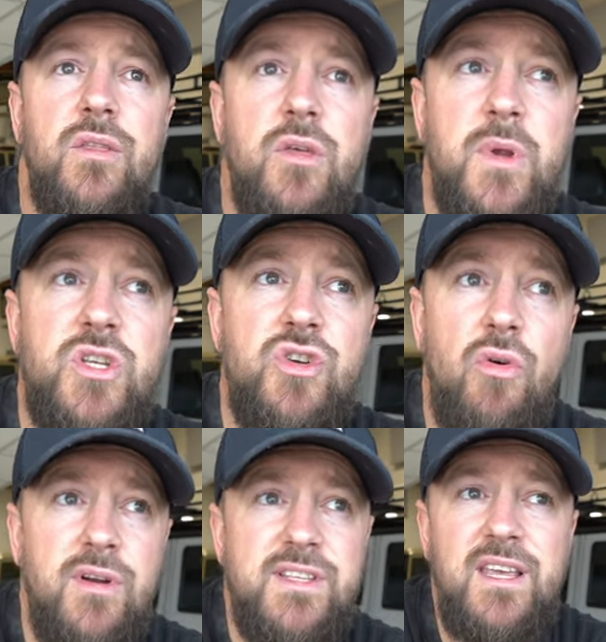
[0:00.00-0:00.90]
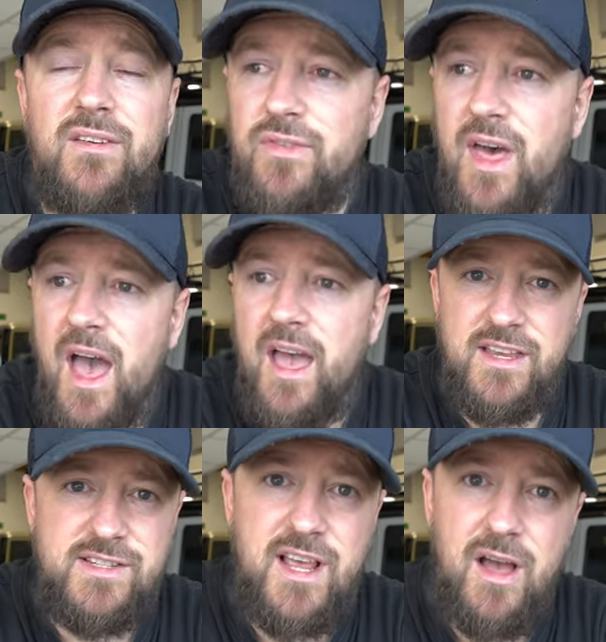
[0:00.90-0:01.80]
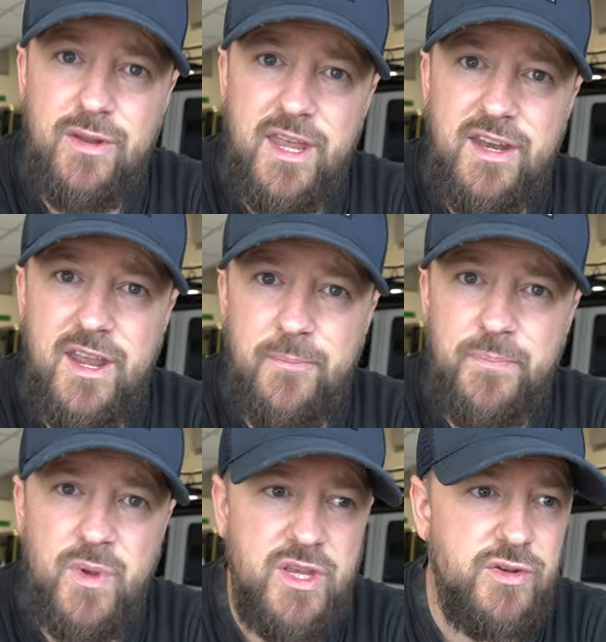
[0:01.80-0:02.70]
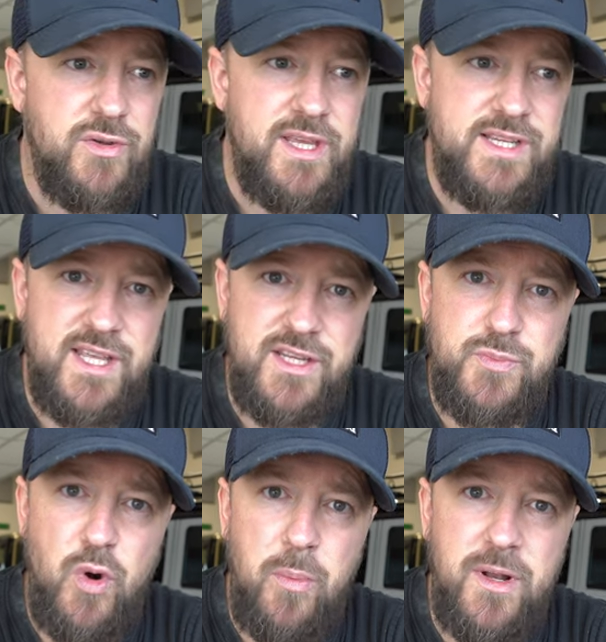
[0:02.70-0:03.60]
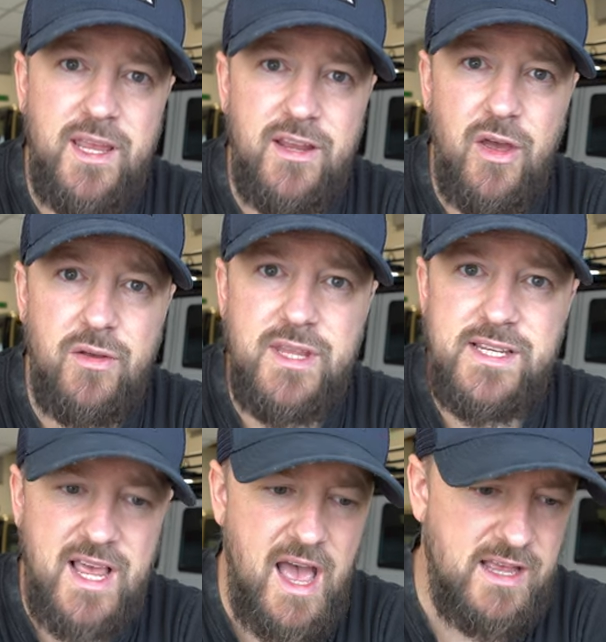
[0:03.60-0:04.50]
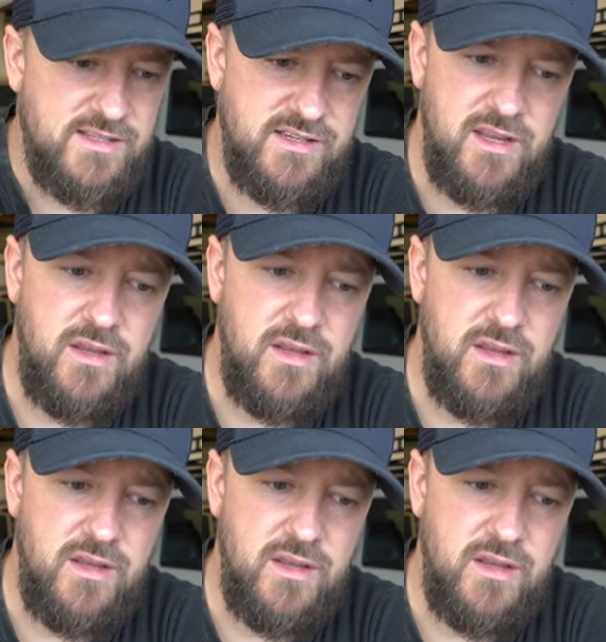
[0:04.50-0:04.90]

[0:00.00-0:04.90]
The majority of that is sound deadening when you do these things properly. You know, this has